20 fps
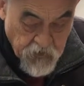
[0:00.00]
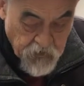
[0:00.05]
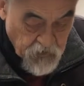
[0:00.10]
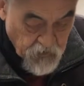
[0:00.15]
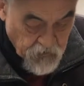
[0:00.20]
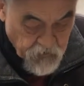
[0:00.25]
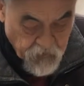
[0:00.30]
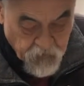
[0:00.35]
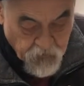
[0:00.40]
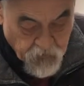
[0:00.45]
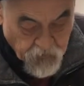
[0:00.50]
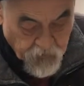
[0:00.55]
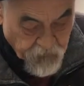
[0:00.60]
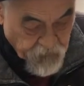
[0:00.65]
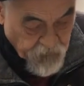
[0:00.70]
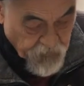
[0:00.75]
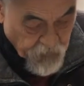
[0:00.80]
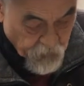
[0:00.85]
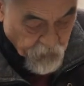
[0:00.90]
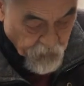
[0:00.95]
I don't like
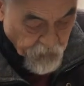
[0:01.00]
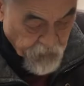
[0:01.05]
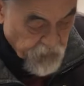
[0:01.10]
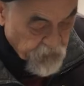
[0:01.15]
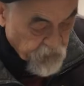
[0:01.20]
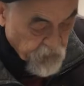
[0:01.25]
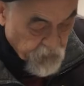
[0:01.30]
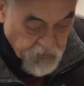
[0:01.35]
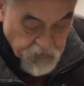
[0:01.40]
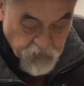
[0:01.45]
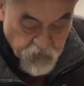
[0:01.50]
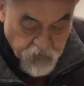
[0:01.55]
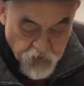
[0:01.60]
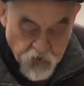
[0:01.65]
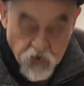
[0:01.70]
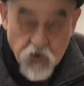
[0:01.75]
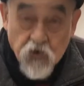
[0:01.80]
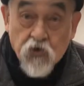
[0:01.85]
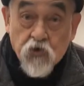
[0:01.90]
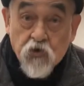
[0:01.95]
that one. That's a bit
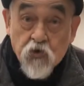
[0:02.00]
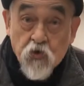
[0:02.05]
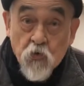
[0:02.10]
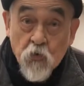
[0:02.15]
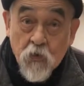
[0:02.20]
too